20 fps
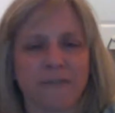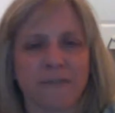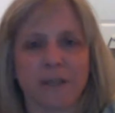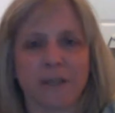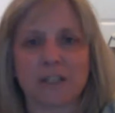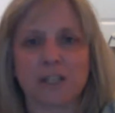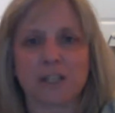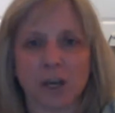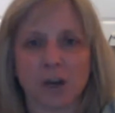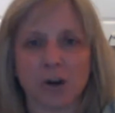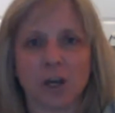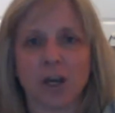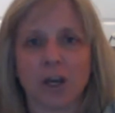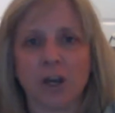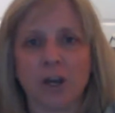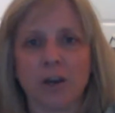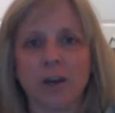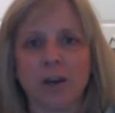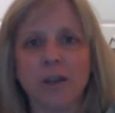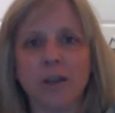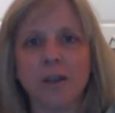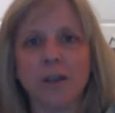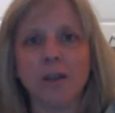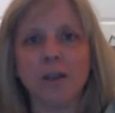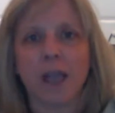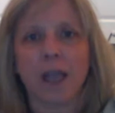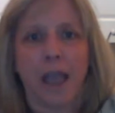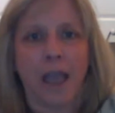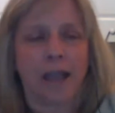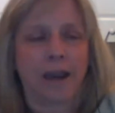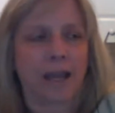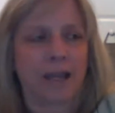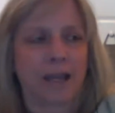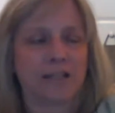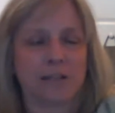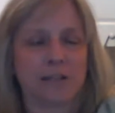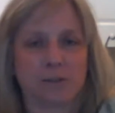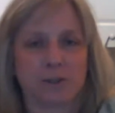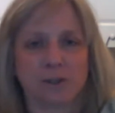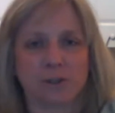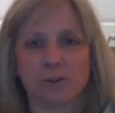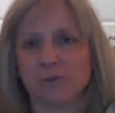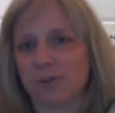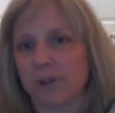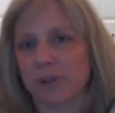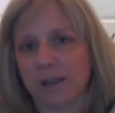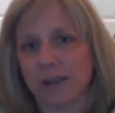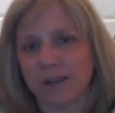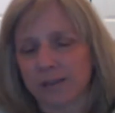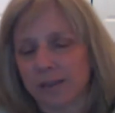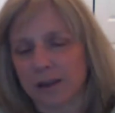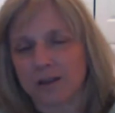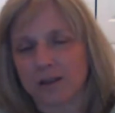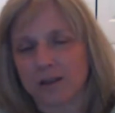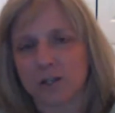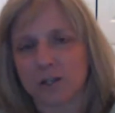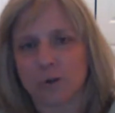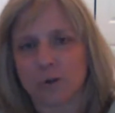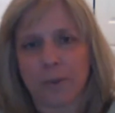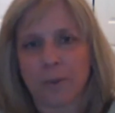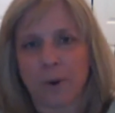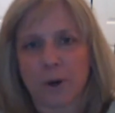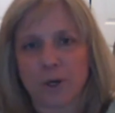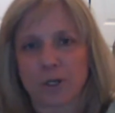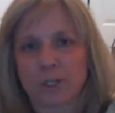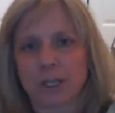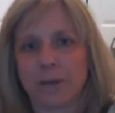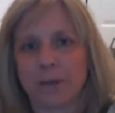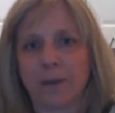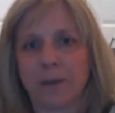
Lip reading: exterior, and I still do think that he's a great person,